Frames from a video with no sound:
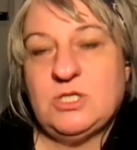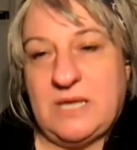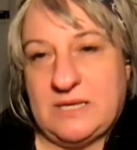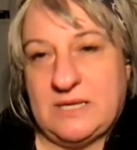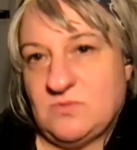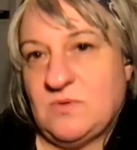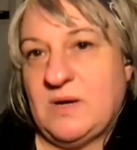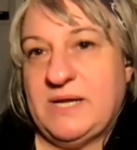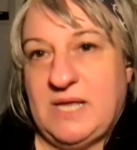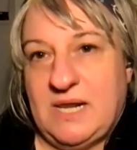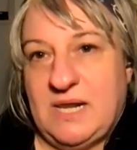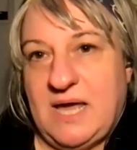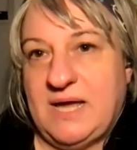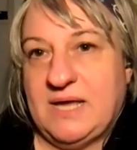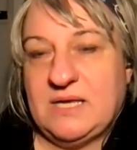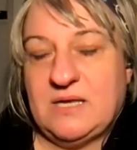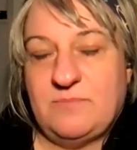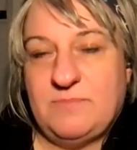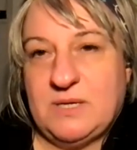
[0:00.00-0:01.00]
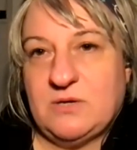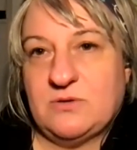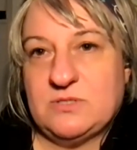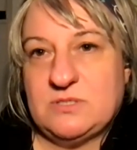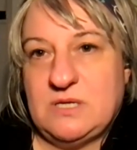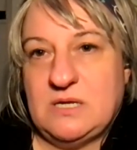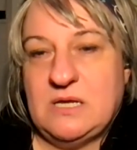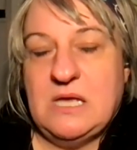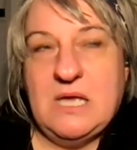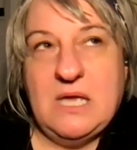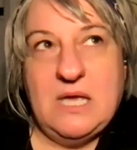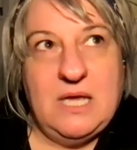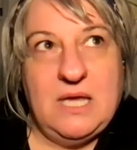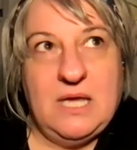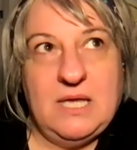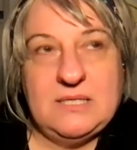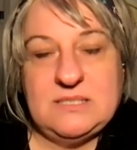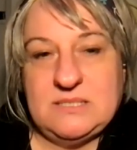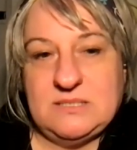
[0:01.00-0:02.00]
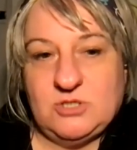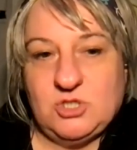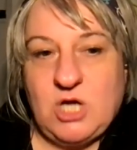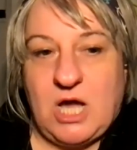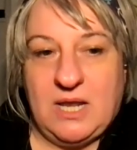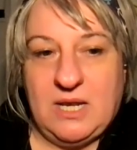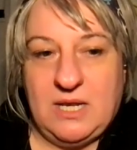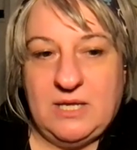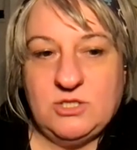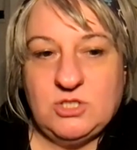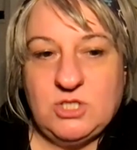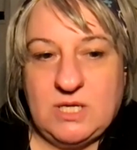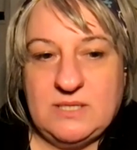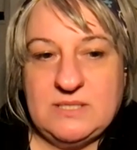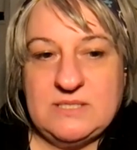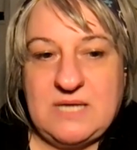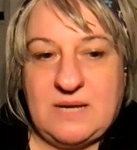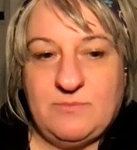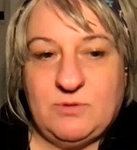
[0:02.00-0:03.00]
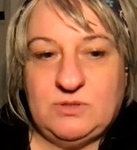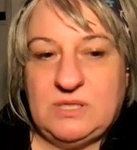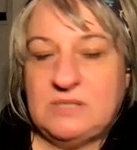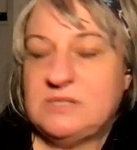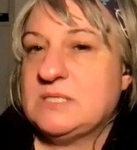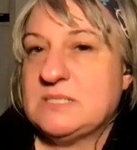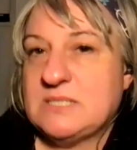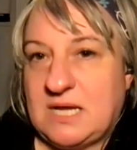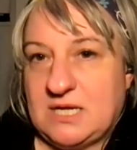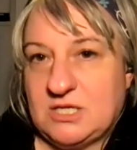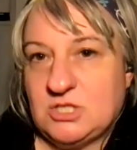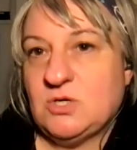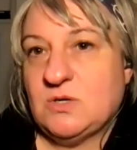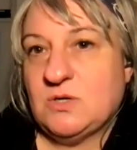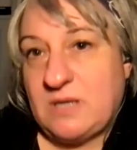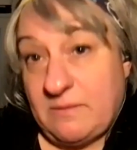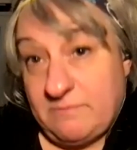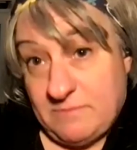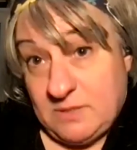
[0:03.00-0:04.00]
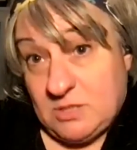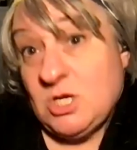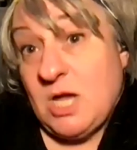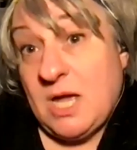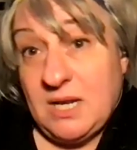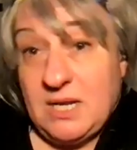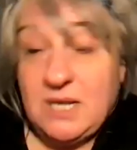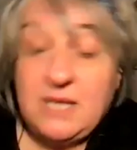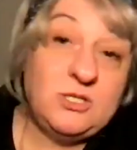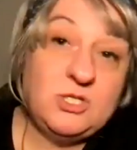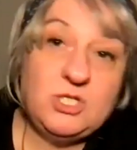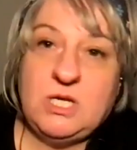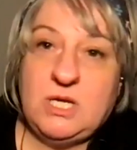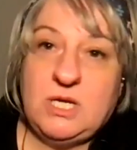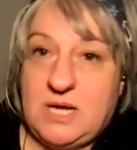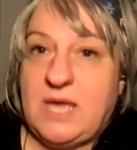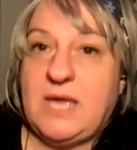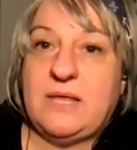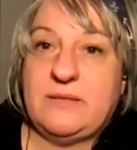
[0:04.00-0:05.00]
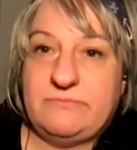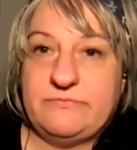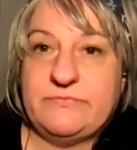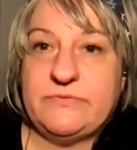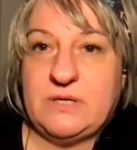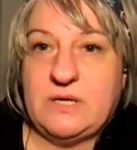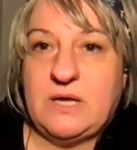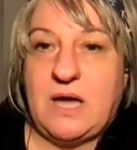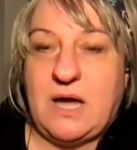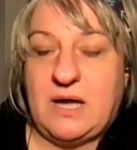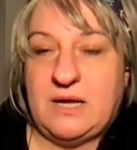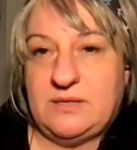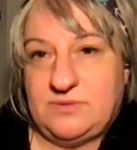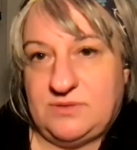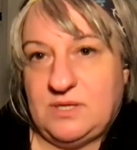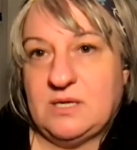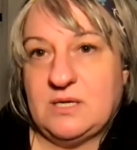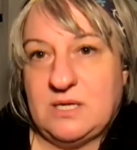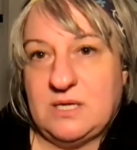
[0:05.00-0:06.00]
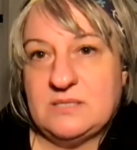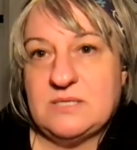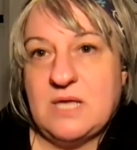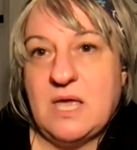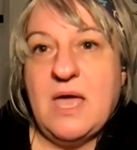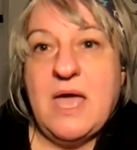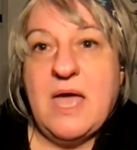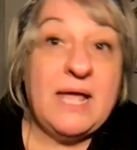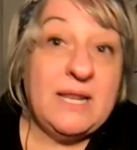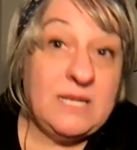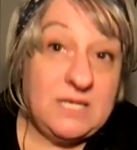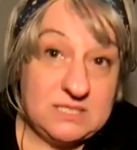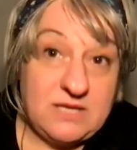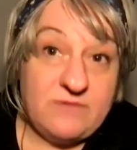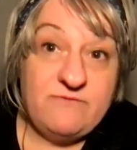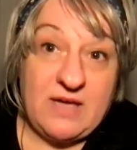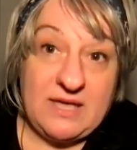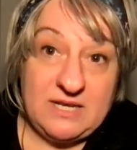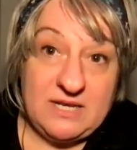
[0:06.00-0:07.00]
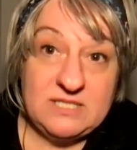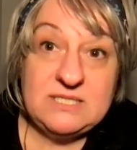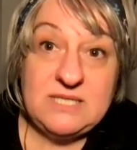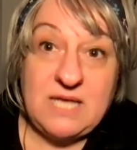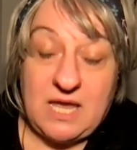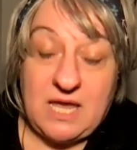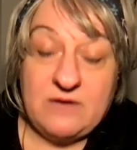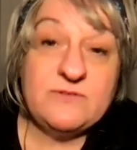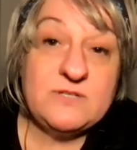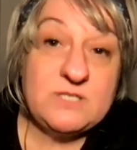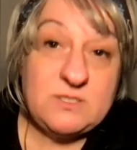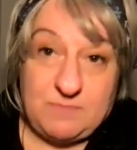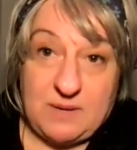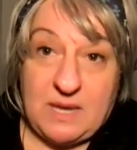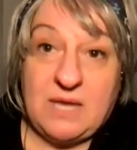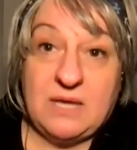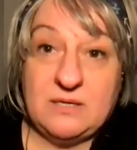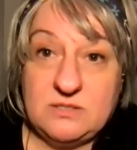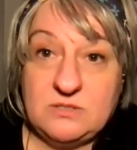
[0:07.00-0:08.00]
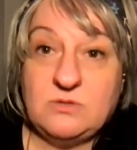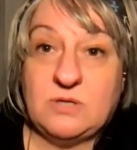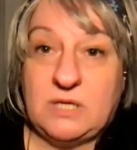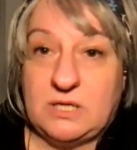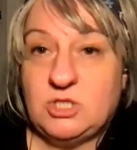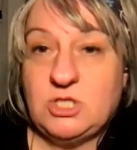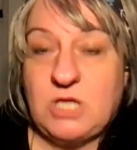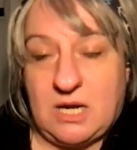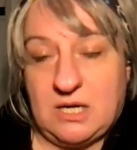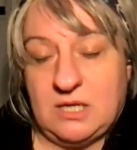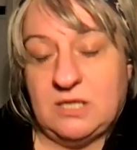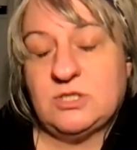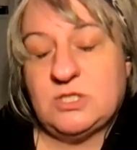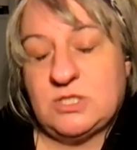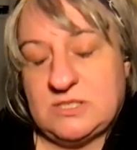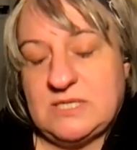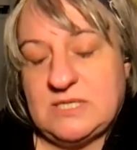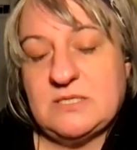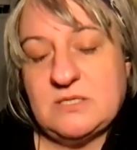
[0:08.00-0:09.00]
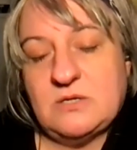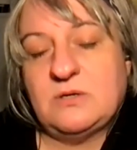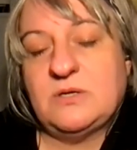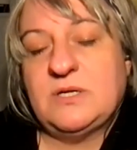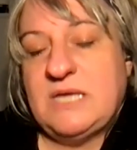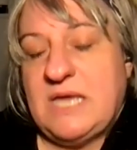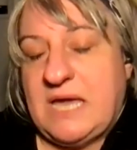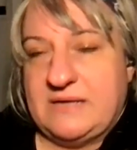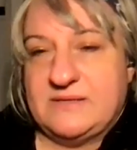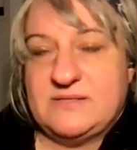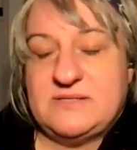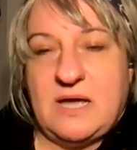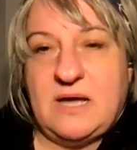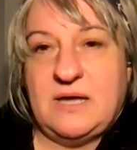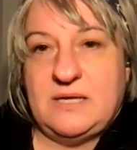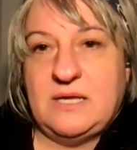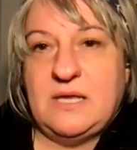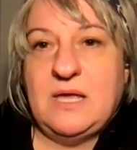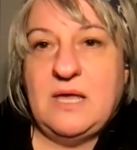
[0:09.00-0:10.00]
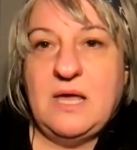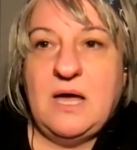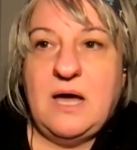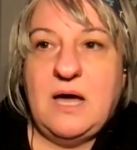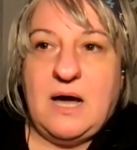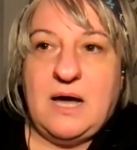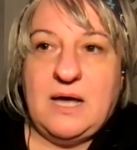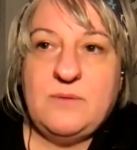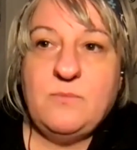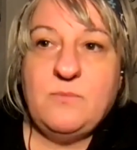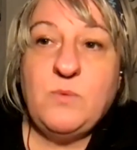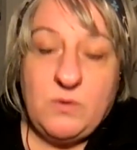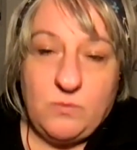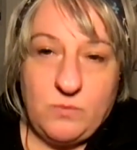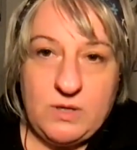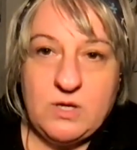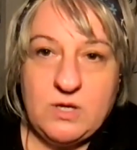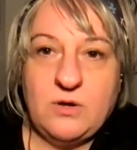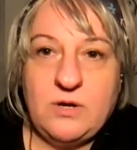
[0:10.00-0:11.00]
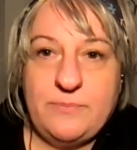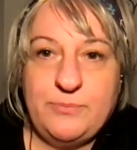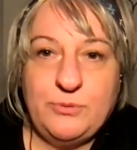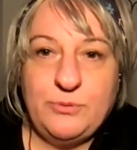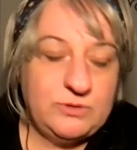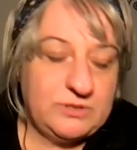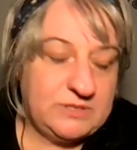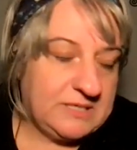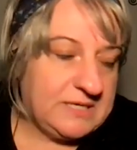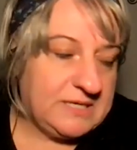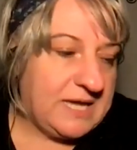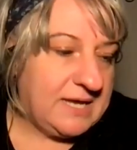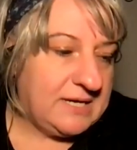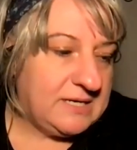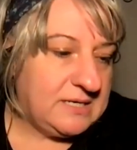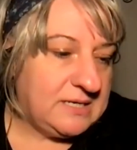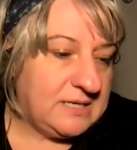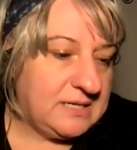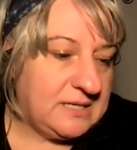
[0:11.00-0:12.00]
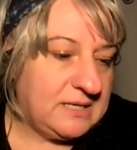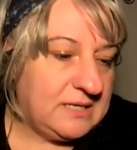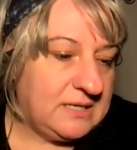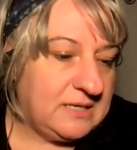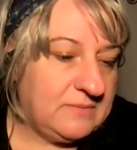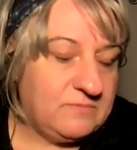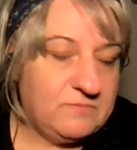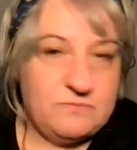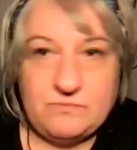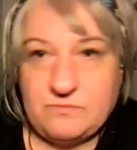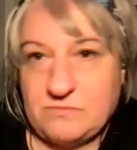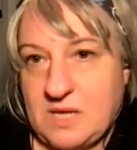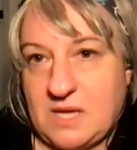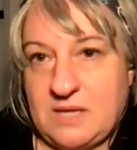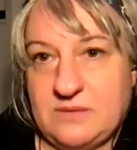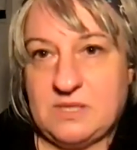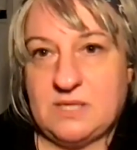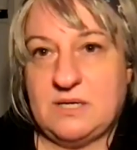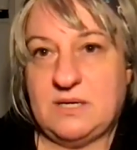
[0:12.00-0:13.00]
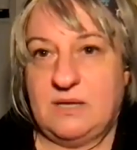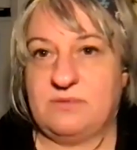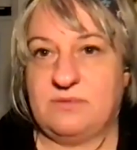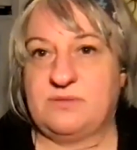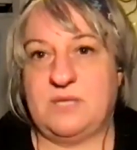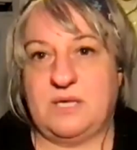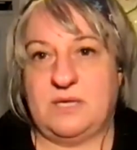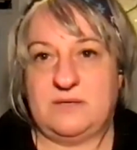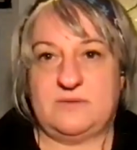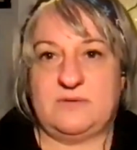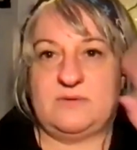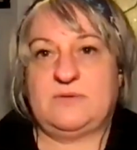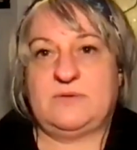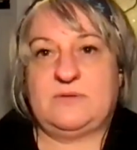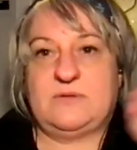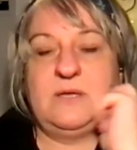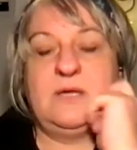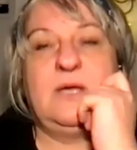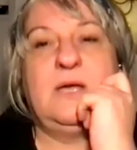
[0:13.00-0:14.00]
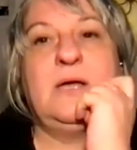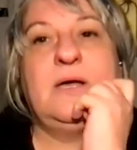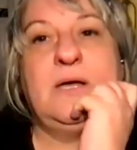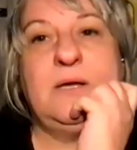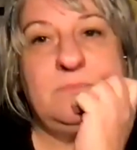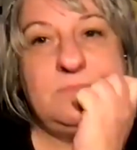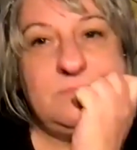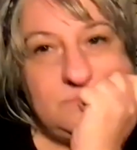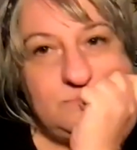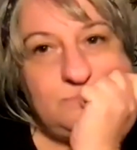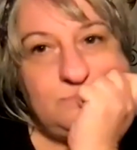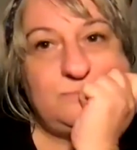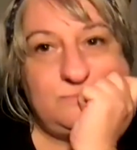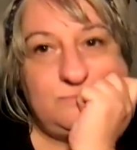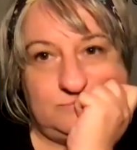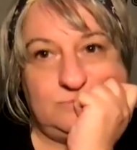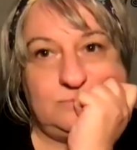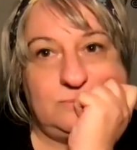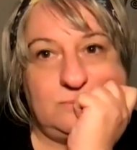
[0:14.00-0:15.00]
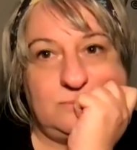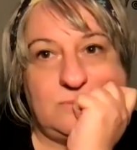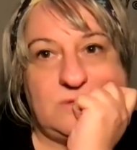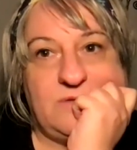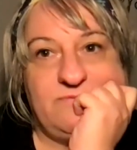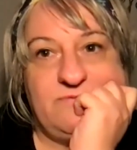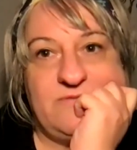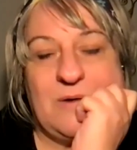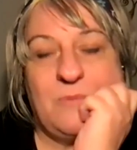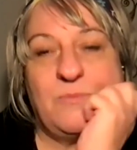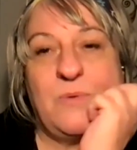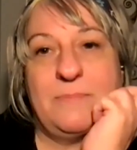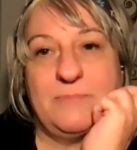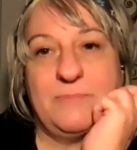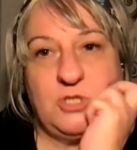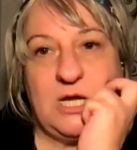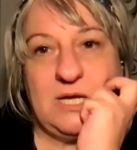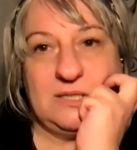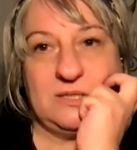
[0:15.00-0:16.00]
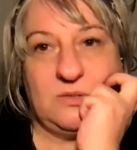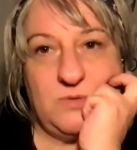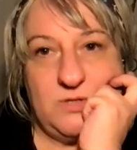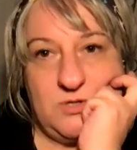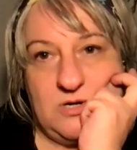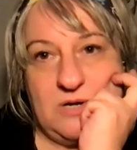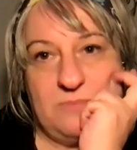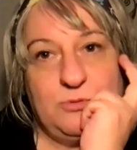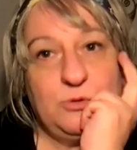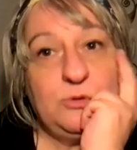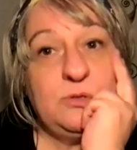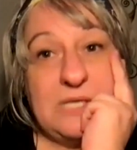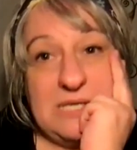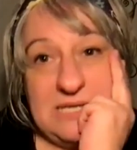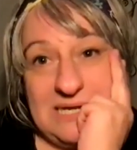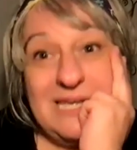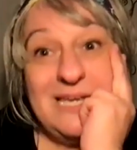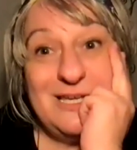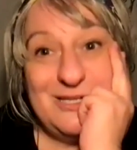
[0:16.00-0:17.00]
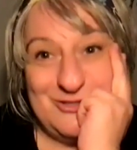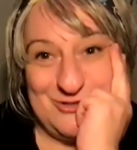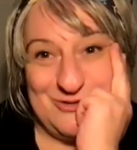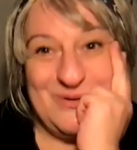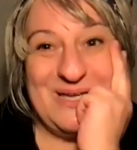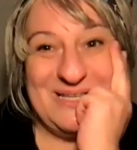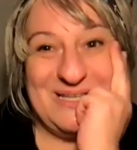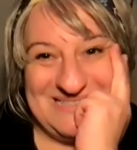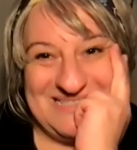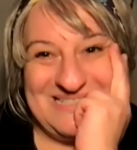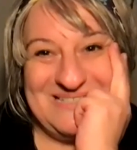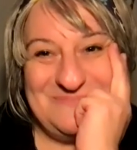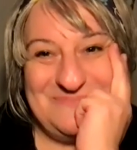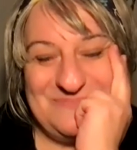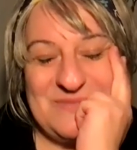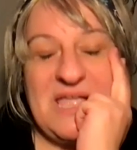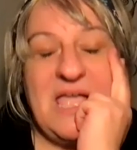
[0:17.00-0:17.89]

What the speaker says: That's why I like, because it's challenging. Some of the discussion can be challenging, and I think it's a very safe space to get challenged. So yes, we're gonna put again underneath this the web chat. We're gonna put the link to it.